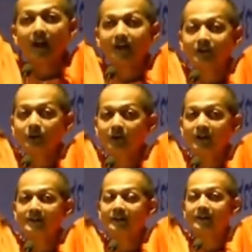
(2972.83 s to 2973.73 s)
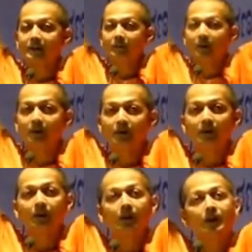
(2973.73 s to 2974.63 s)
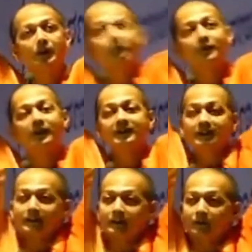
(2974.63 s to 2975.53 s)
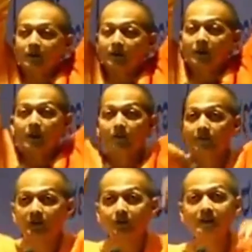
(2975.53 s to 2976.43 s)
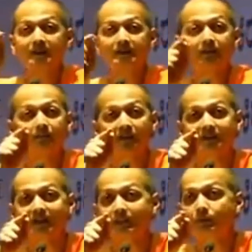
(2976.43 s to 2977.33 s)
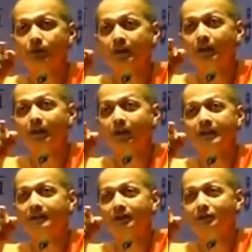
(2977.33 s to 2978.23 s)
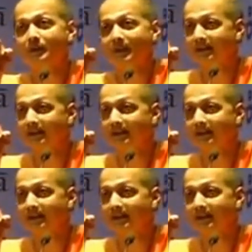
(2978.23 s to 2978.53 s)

I asked you to raise a little more, all of you raised a little more, which means the first time you did not raise it to the